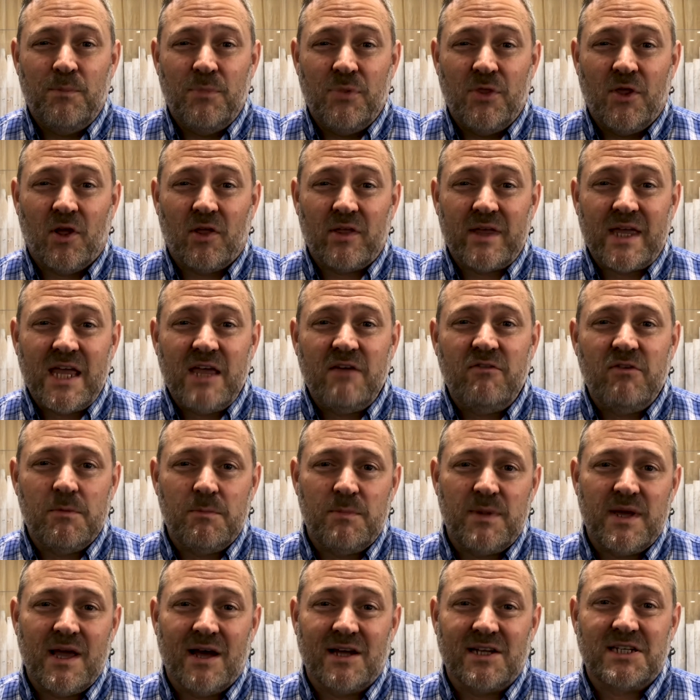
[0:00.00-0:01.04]
There'll even
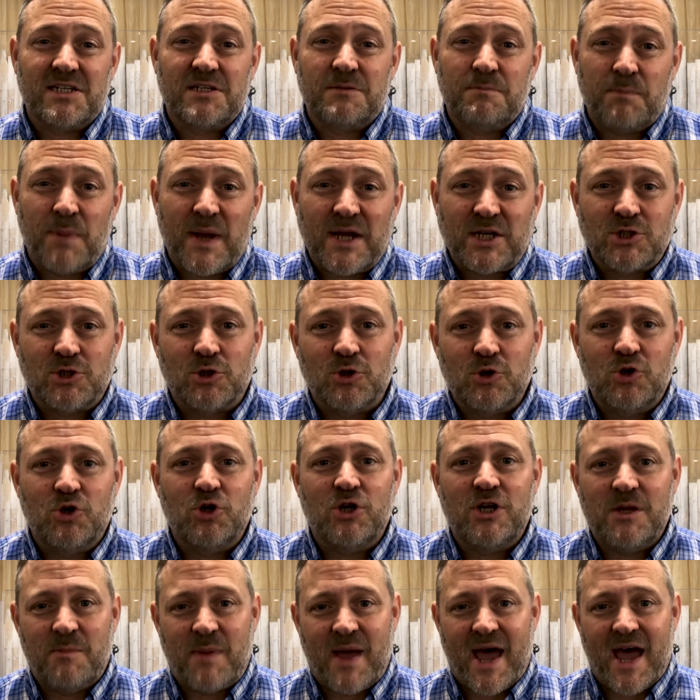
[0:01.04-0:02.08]
be a special
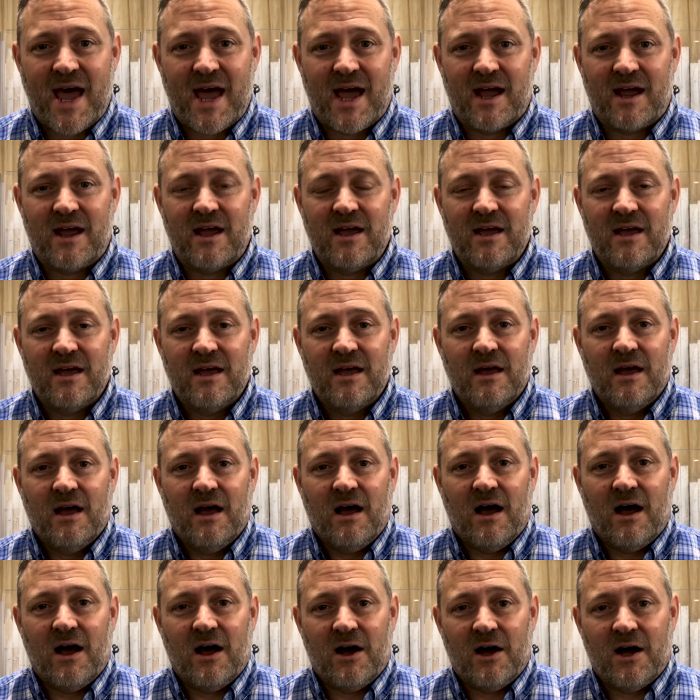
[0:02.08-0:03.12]
goodie bag
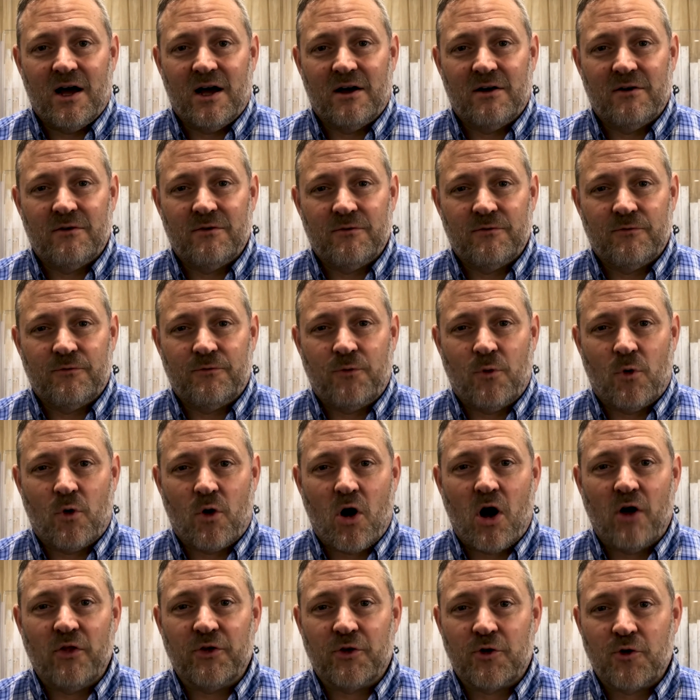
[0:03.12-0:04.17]
for
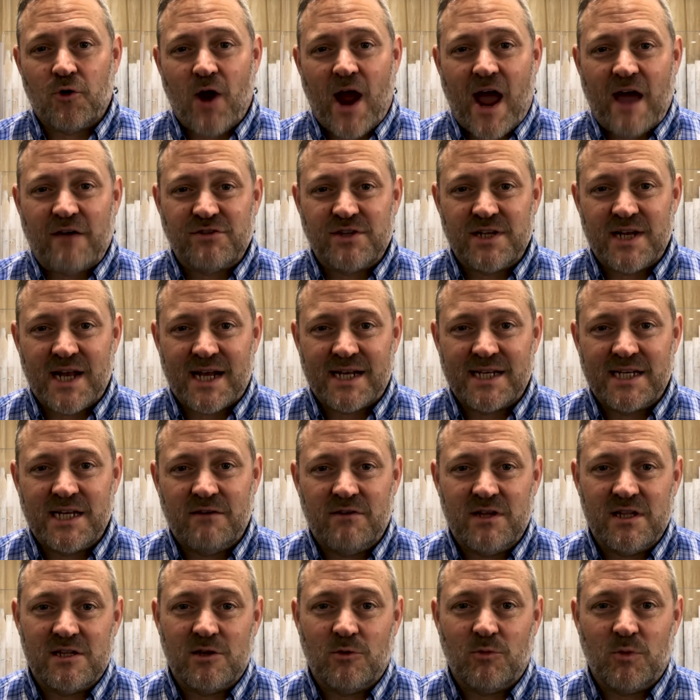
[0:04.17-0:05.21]
all the crafts and
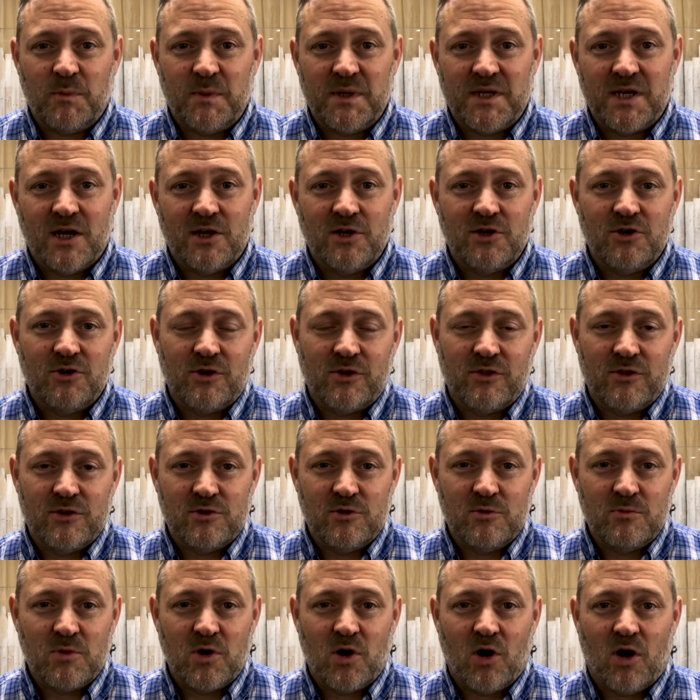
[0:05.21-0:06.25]
activities that will be done during the
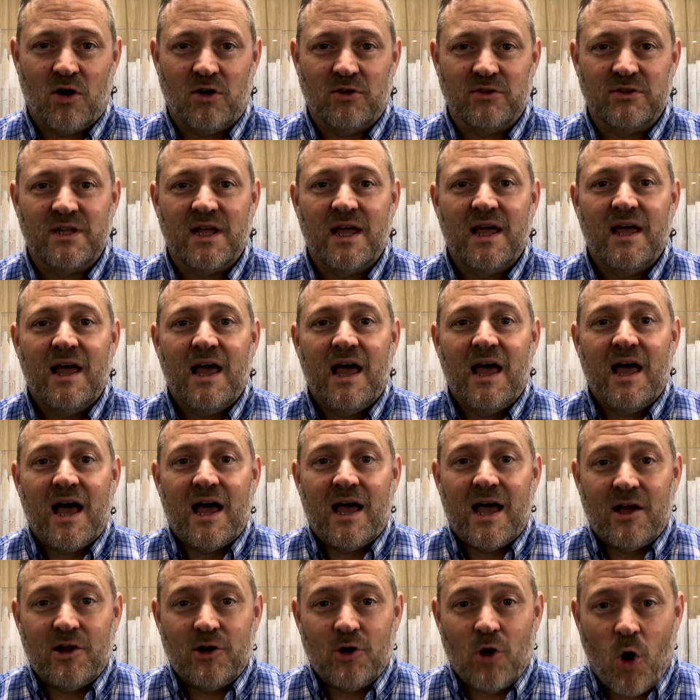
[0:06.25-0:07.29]
Zoom calls
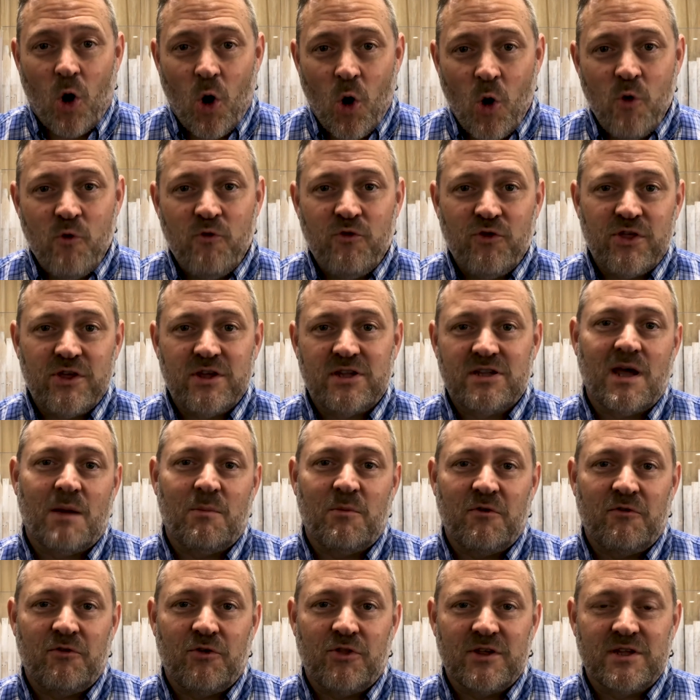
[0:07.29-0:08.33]
over the
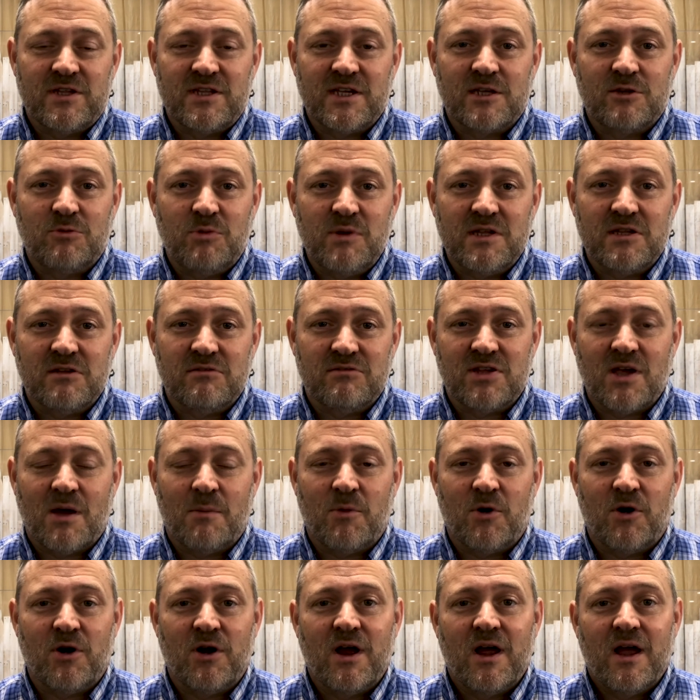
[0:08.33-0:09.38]
summer, for the 6 weeks of
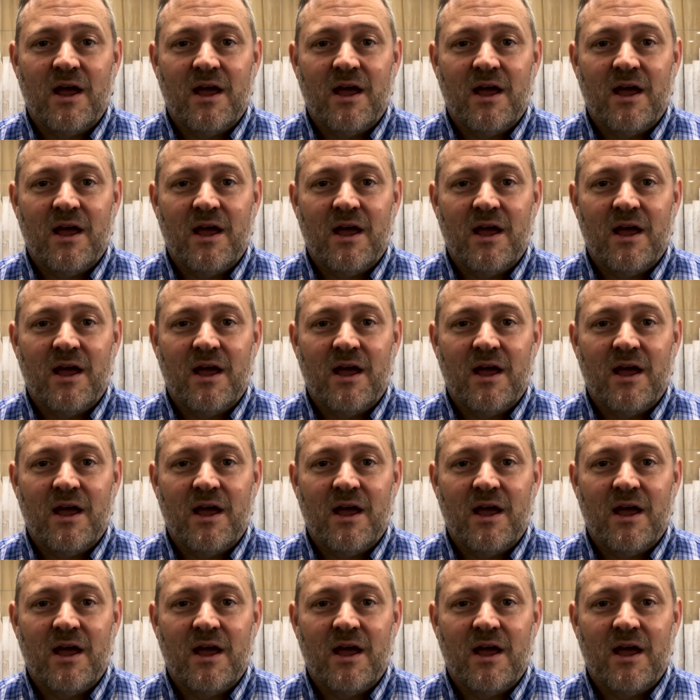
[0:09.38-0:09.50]
summer,